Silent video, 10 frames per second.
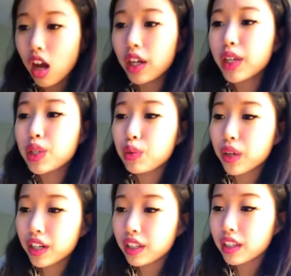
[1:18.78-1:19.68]
Okay, so
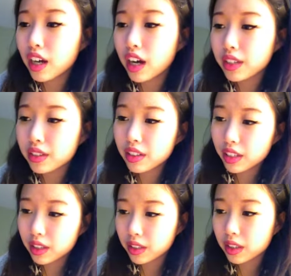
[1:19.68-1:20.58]
what are the author and the
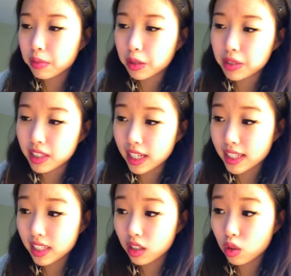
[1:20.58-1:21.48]
young girl in the poem
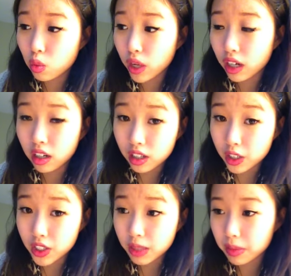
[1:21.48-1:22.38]
discussing? Where are
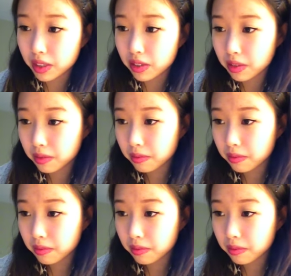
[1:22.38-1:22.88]
her siblings?